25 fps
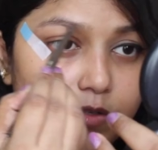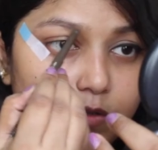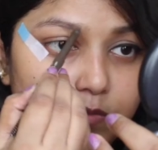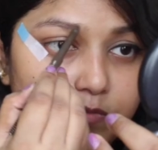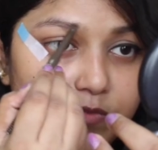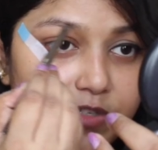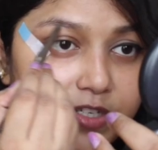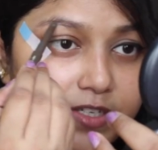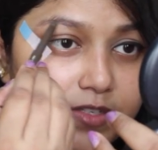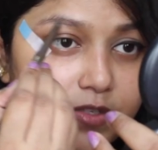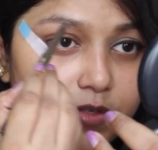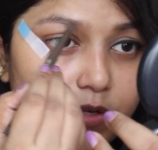So
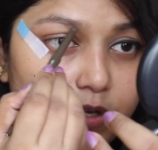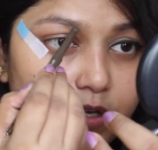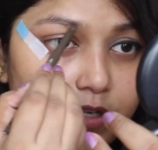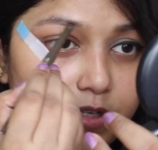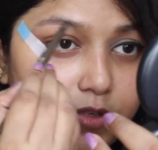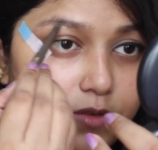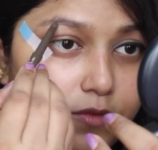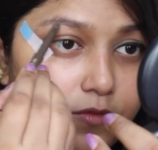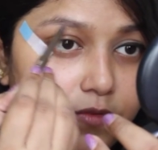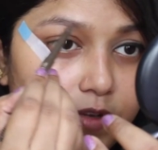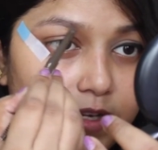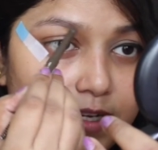I'm just
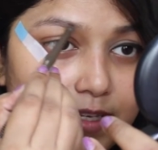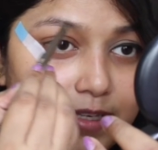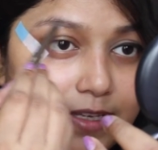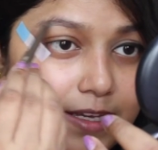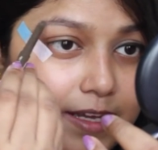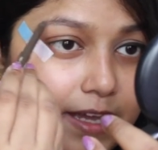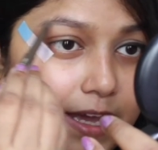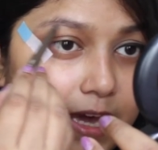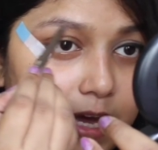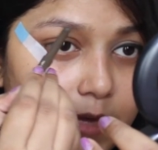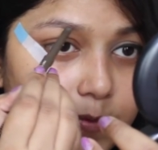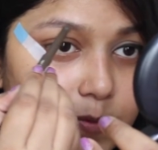going to fill in
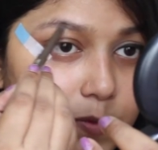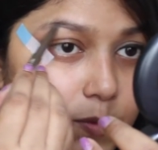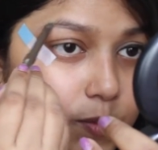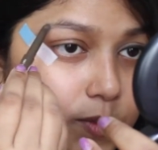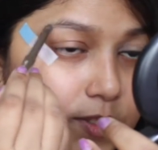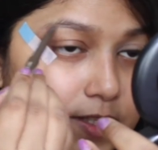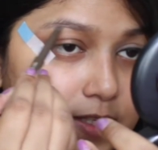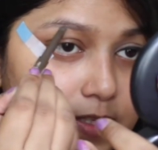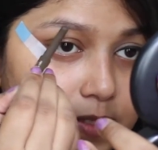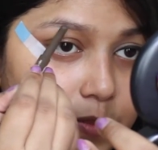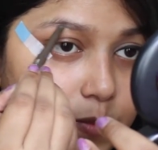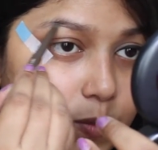the gaps
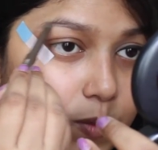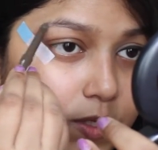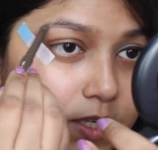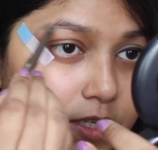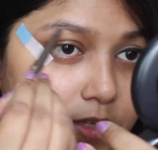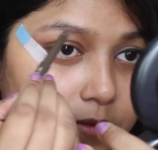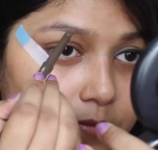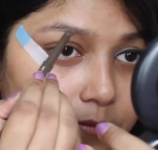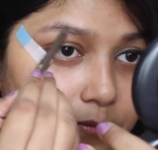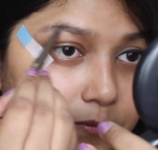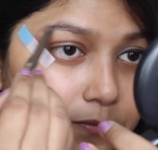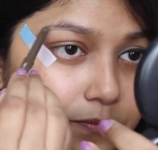with this
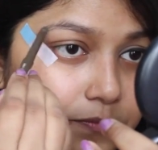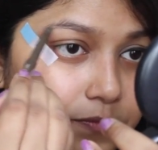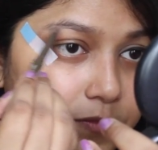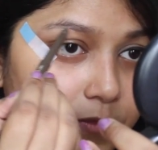one.